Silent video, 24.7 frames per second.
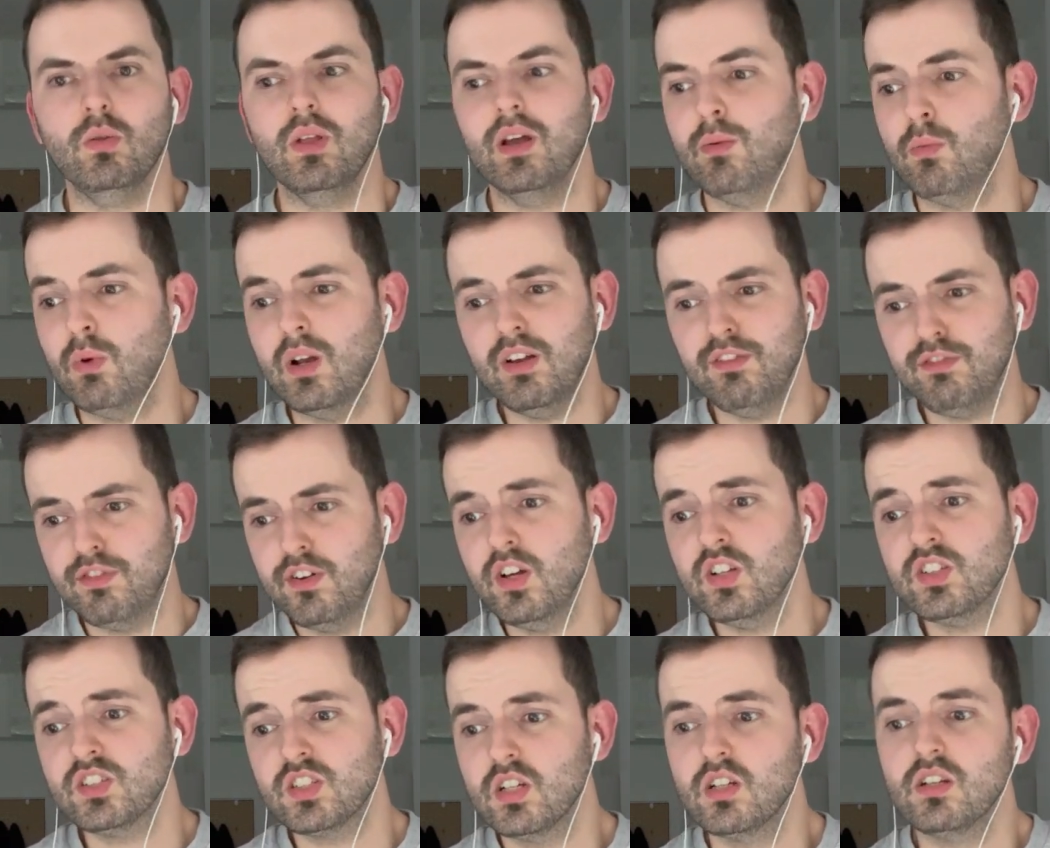Like, when I
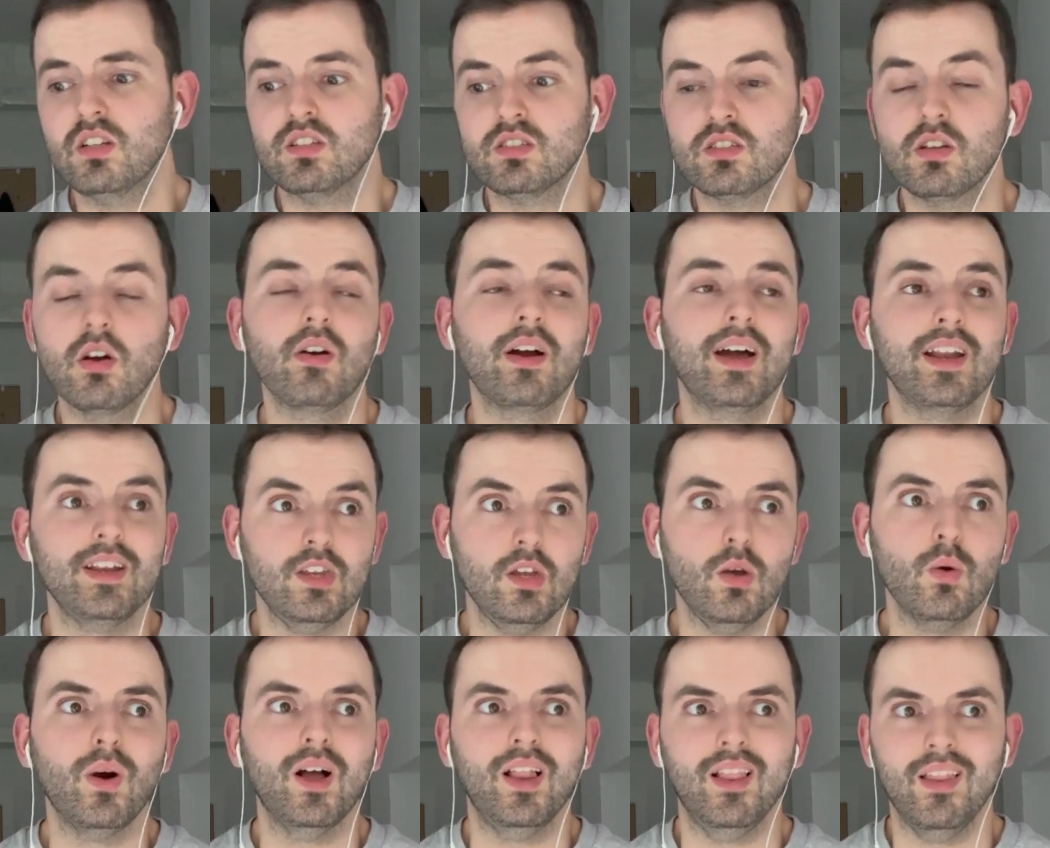first heard this song, I
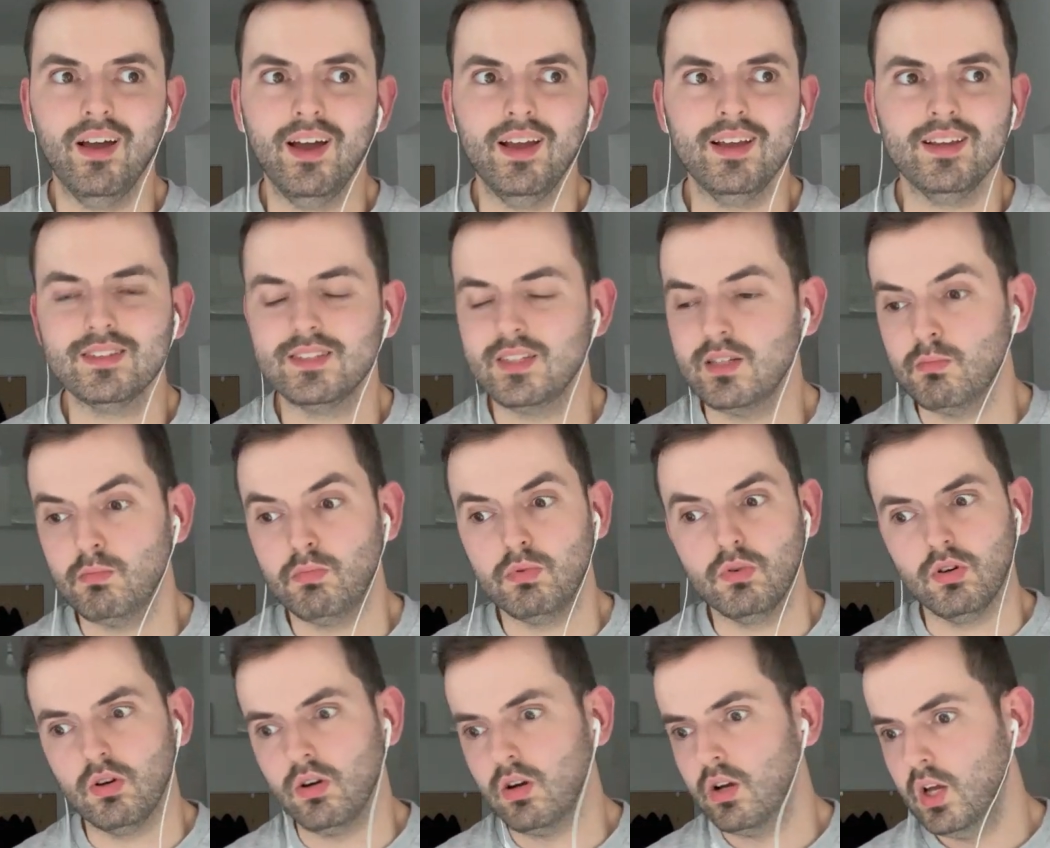knew I liked it,
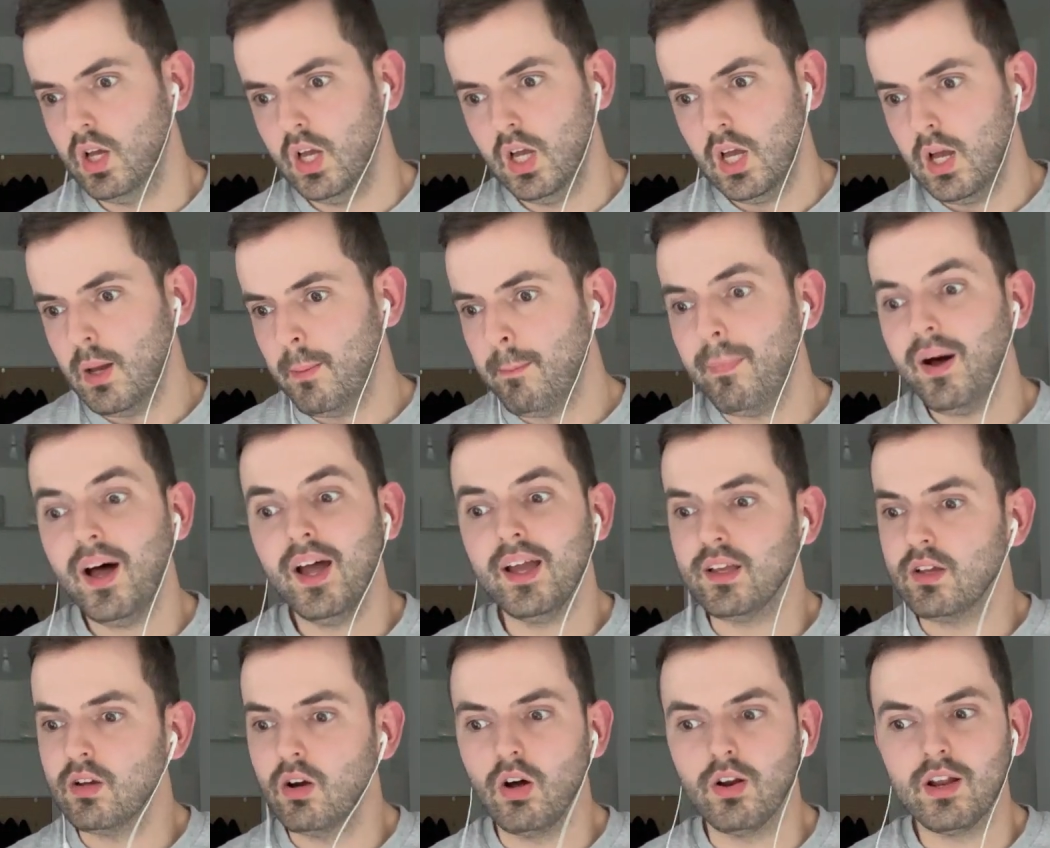but
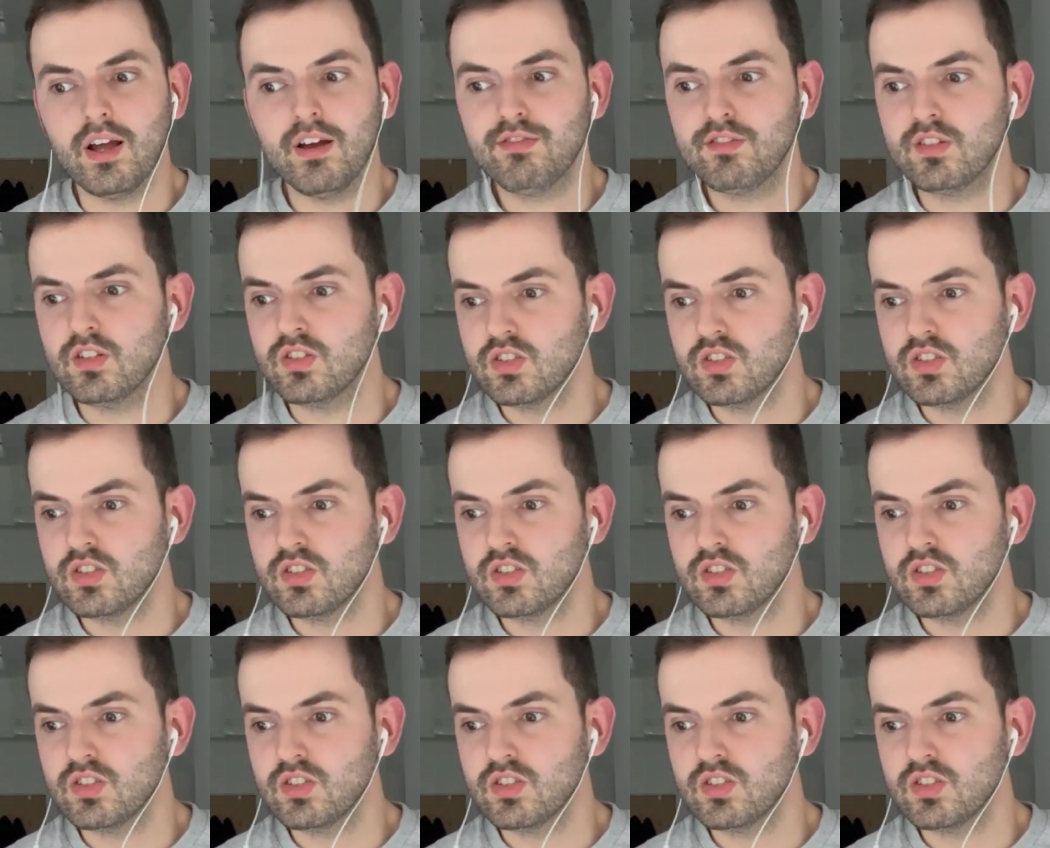my God, after